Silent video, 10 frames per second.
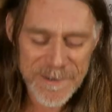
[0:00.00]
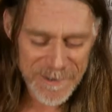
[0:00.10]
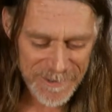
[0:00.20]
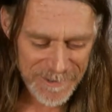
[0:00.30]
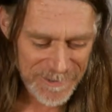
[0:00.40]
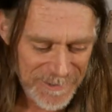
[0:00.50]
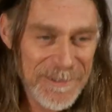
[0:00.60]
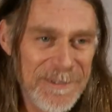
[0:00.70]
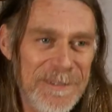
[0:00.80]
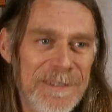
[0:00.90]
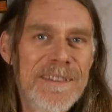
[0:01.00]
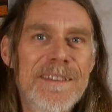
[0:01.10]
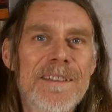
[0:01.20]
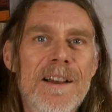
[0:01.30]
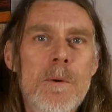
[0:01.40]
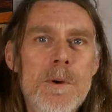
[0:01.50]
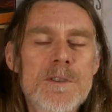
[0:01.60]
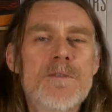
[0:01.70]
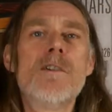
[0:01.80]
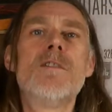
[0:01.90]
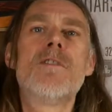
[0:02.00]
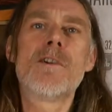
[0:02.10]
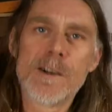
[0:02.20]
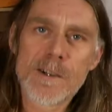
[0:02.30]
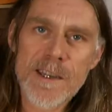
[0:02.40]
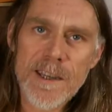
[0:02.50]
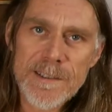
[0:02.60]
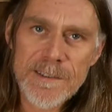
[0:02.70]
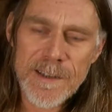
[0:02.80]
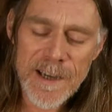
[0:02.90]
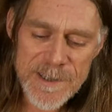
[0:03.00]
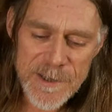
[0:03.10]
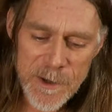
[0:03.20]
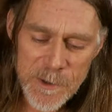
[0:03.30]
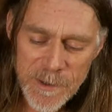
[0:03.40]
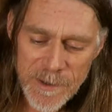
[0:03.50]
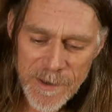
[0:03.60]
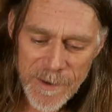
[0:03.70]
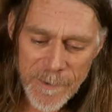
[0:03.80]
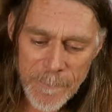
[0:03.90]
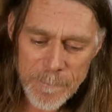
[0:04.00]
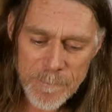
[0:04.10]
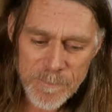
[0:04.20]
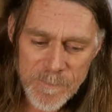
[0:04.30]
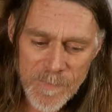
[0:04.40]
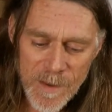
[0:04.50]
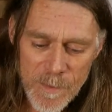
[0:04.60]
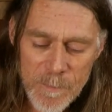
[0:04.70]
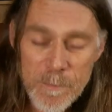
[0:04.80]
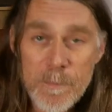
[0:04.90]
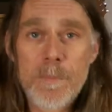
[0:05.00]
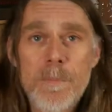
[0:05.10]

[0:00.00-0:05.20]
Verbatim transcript: But you were so lucky, weren't you? I was very, very lucky. I mean, and so... How many guitar factories are there in?